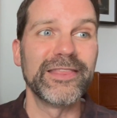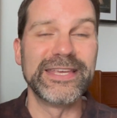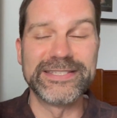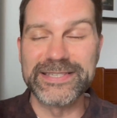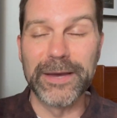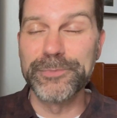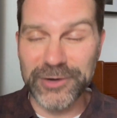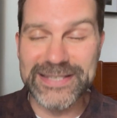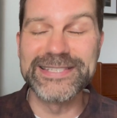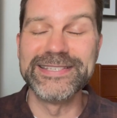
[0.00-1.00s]
is a
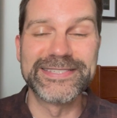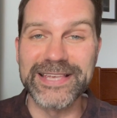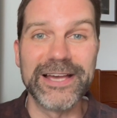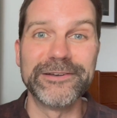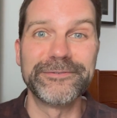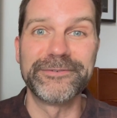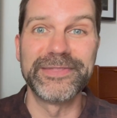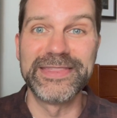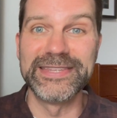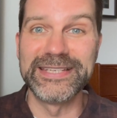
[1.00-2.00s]
presence of
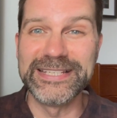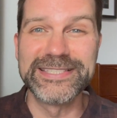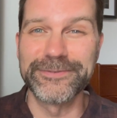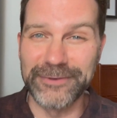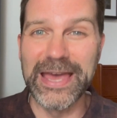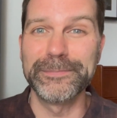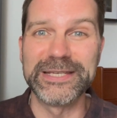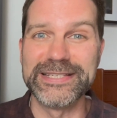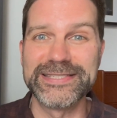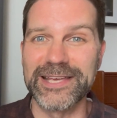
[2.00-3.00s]
these
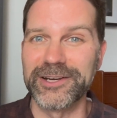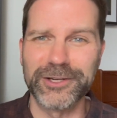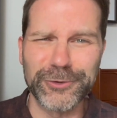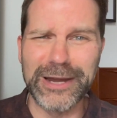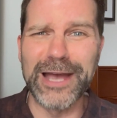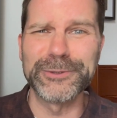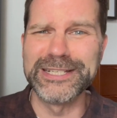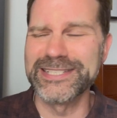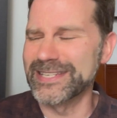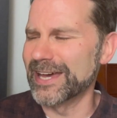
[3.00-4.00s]
families that are
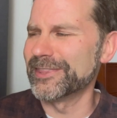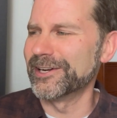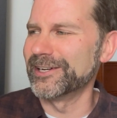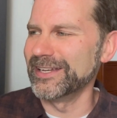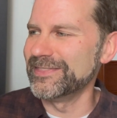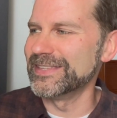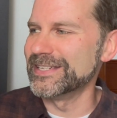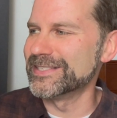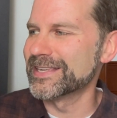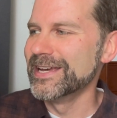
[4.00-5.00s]
crowding together in
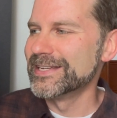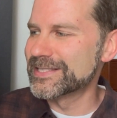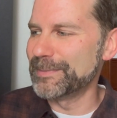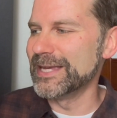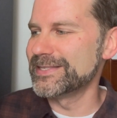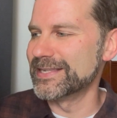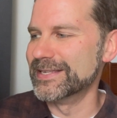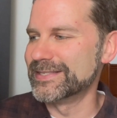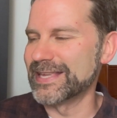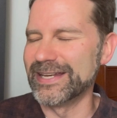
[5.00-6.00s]
these
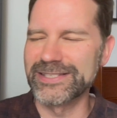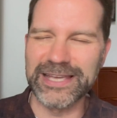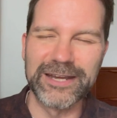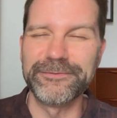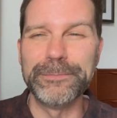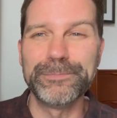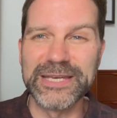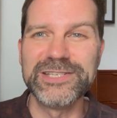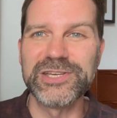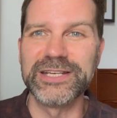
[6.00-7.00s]
spaces and kind of
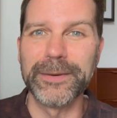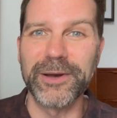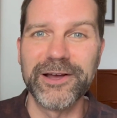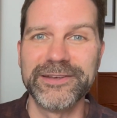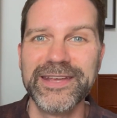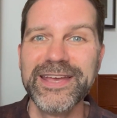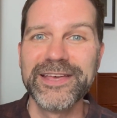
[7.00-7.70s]
impinging upon